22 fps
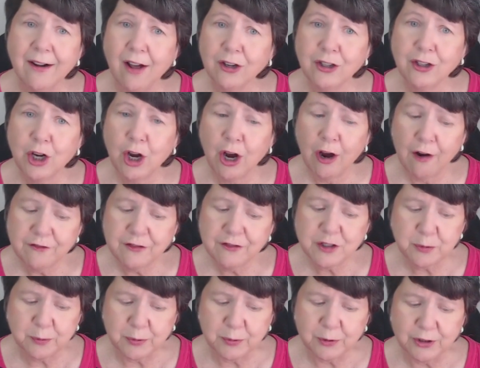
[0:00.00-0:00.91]

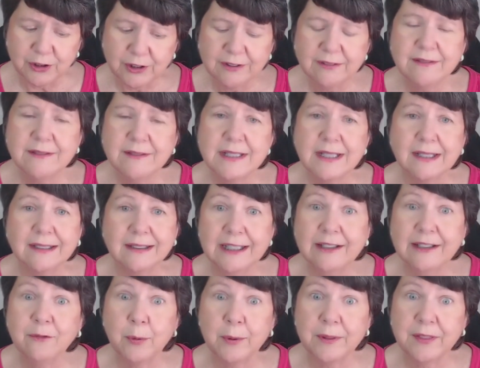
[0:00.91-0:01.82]
uncomfortable to
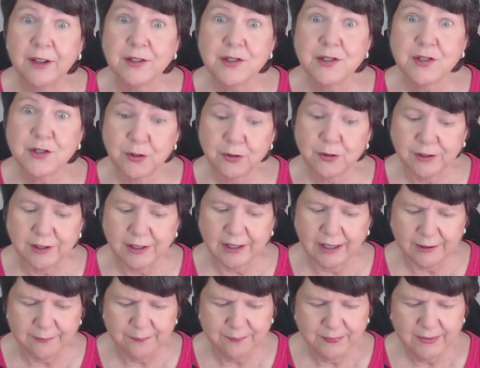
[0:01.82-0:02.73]
live with
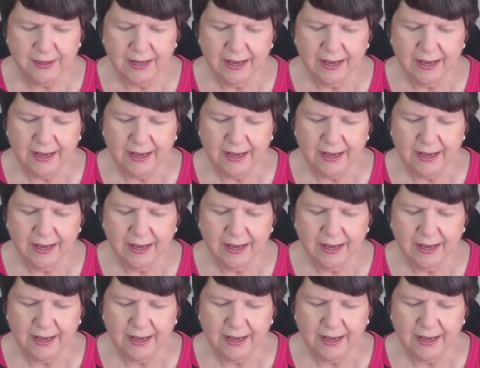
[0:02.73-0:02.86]
uncertainty,